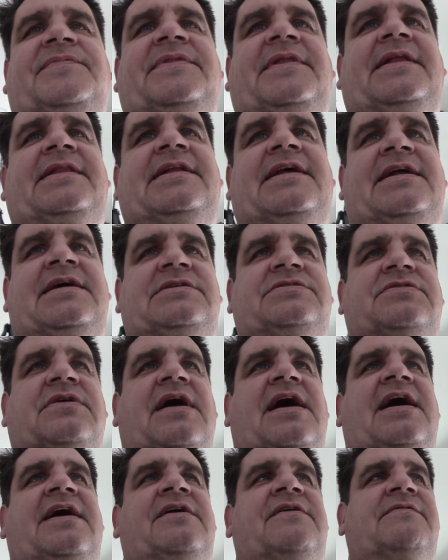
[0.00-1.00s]
and let it
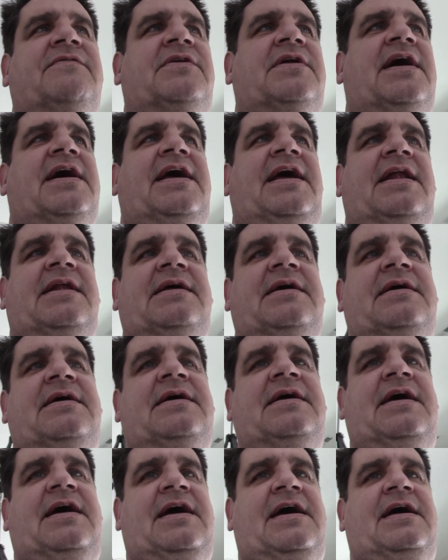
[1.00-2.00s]
dry overnight
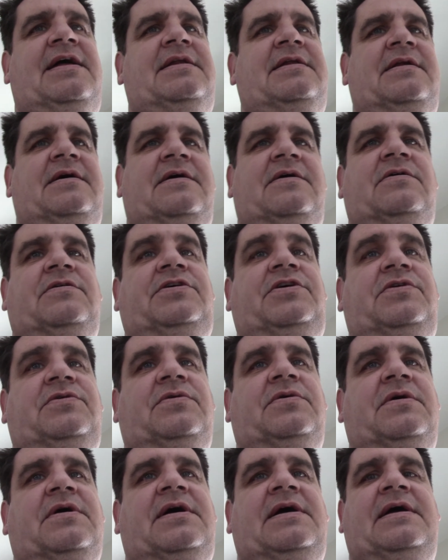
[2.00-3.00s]
and
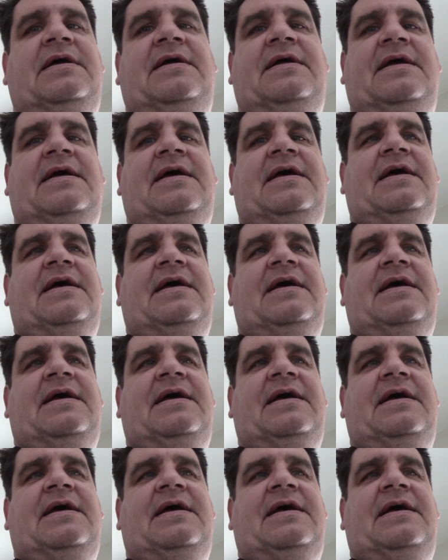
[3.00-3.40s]
cure,